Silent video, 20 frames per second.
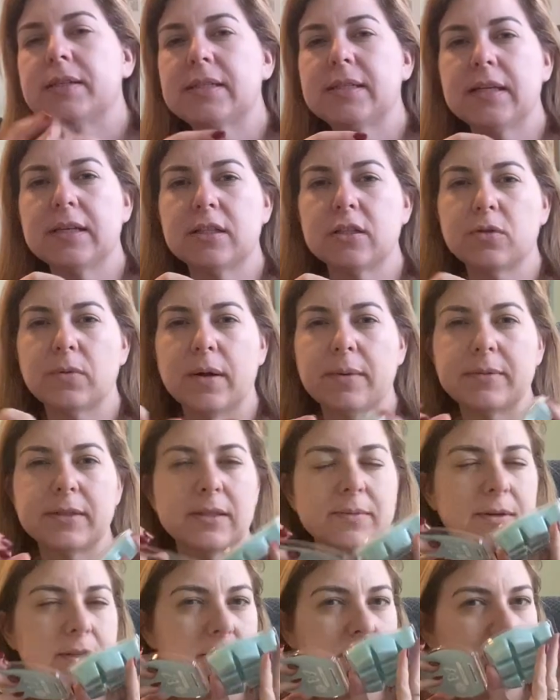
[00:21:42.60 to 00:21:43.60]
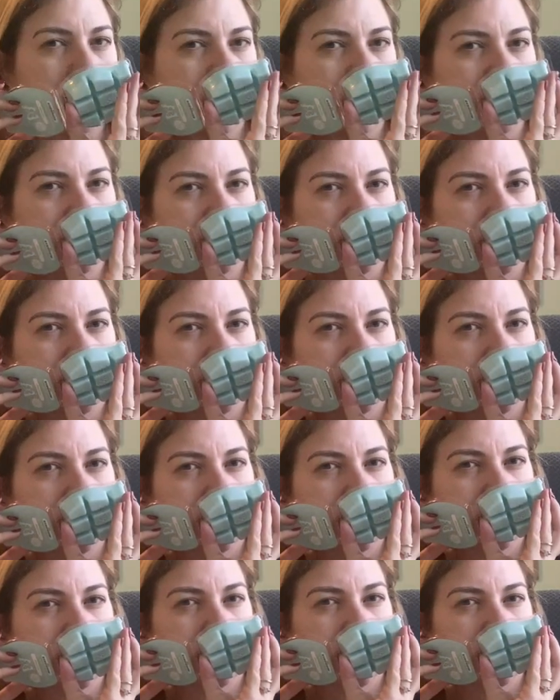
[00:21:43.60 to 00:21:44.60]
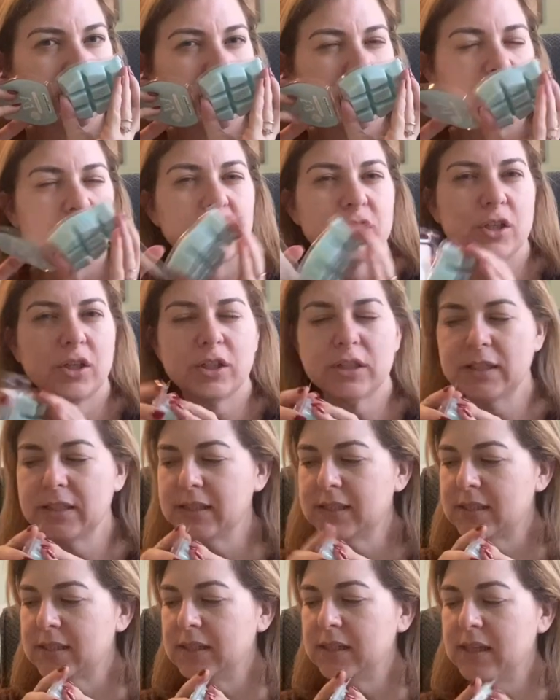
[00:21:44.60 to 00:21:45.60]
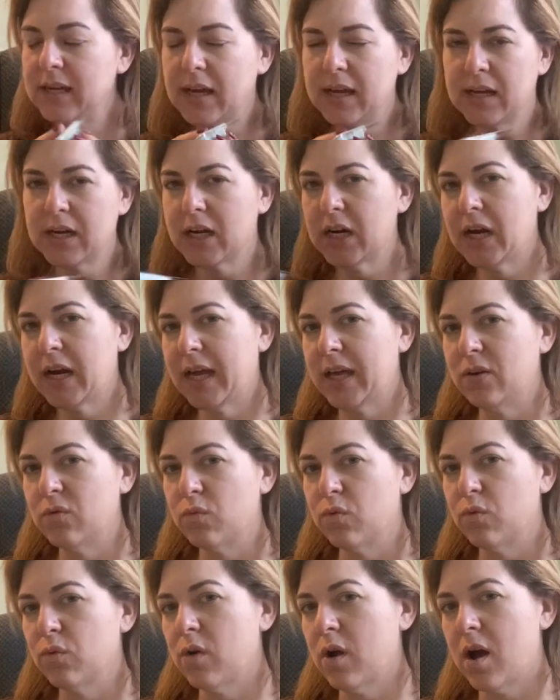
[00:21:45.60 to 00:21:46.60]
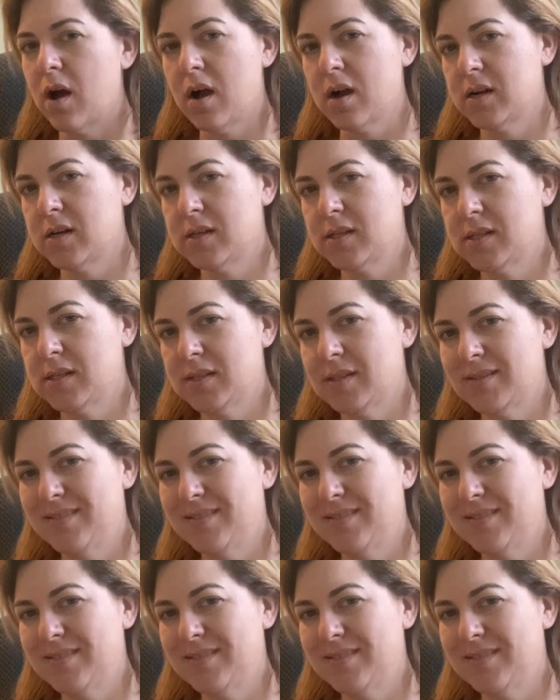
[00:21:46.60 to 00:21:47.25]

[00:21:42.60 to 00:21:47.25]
Sand Swept smells like salty sea air and rocks.